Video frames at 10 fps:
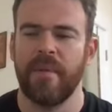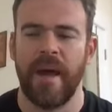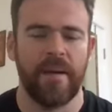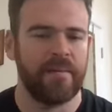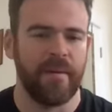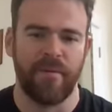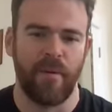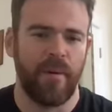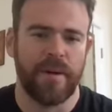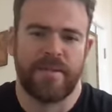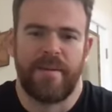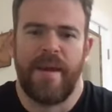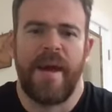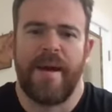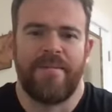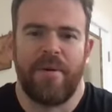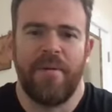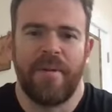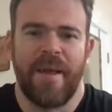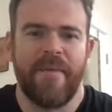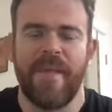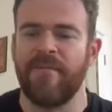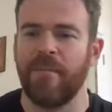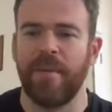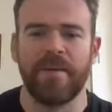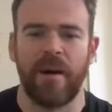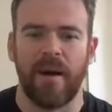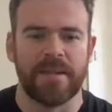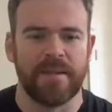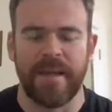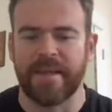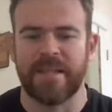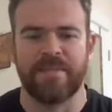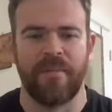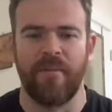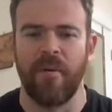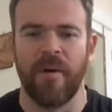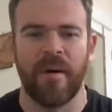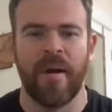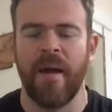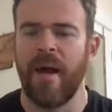And of course, yeah, totally. I've never been to Austin, Texas before.